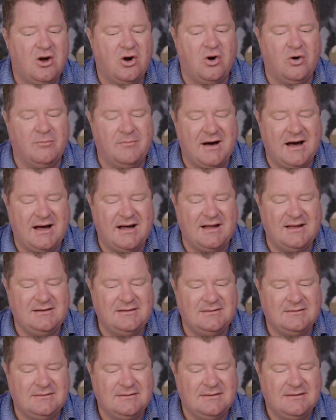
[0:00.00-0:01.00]

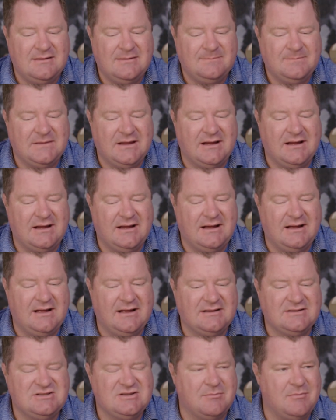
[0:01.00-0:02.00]
Oman,
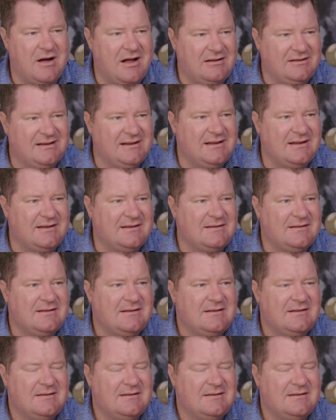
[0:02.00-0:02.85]
Somalia,